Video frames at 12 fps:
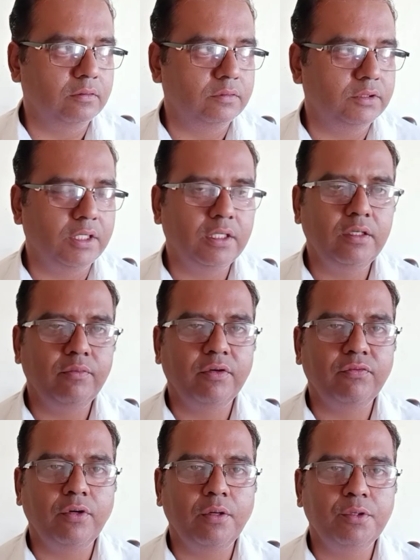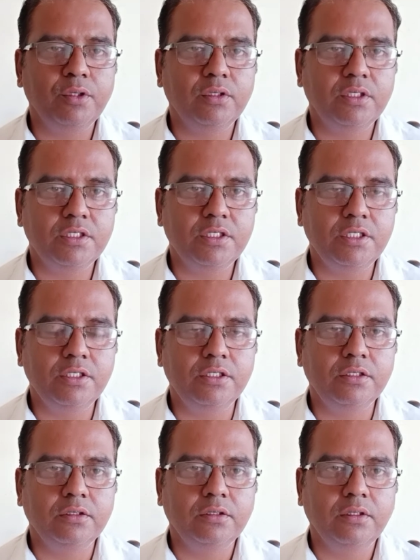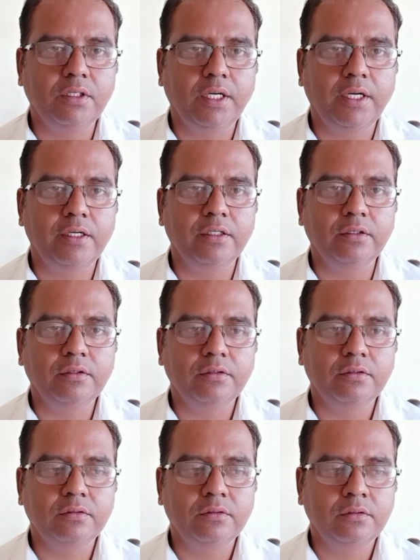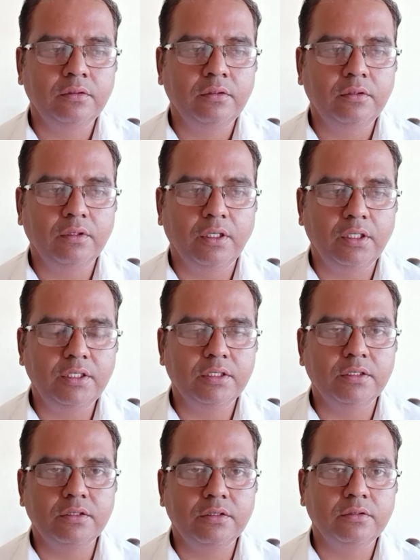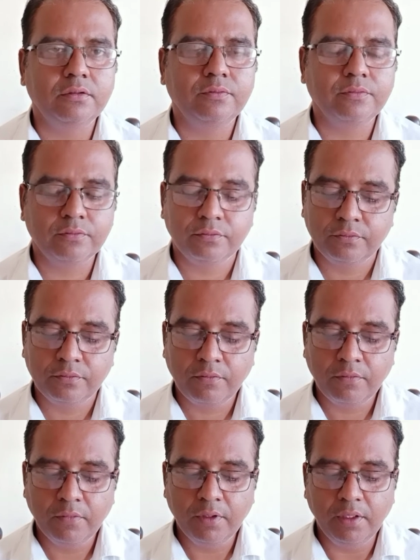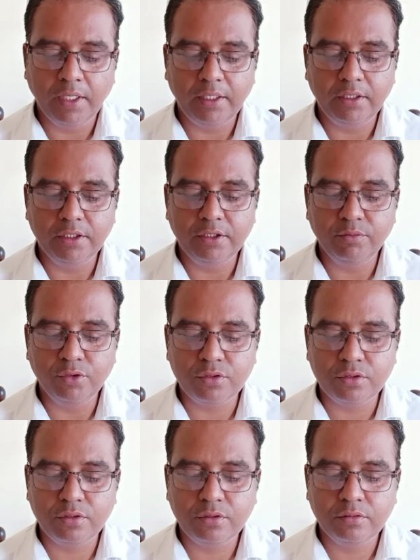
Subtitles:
generally performed on the stage and the audience liked it most.